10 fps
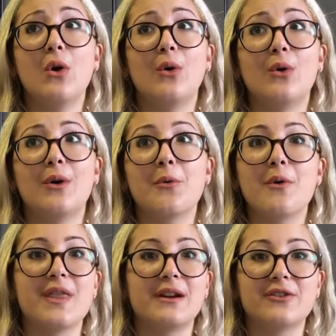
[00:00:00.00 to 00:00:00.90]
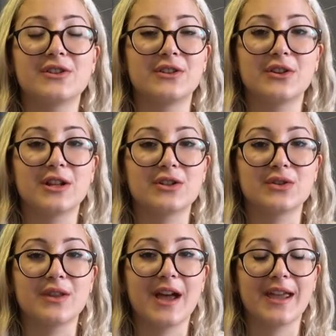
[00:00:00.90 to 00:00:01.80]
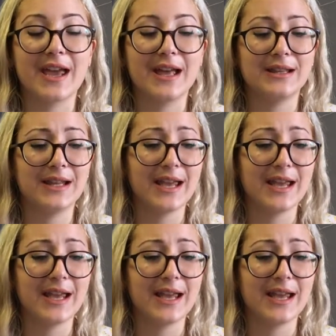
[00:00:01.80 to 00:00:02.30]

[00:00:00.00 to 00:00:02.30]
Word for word: or whenever they're gonna do that again,